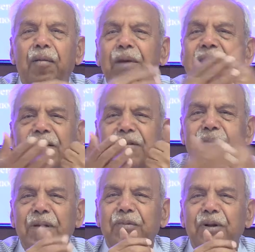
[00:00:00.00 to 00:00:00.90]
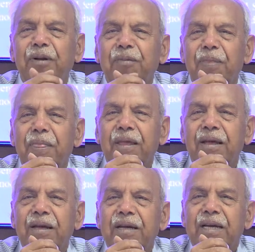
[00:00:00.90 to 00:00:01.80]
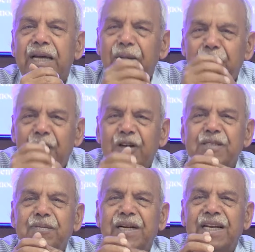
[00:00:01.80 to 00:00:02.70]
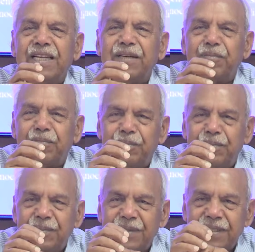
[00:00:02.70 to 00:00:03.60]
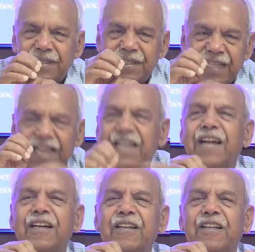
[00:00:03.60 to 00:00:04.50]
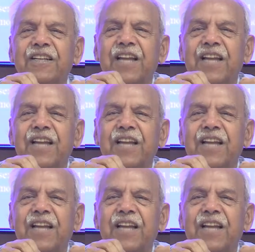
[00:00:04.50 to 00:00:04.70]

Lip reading: Many of the people approximately delegated the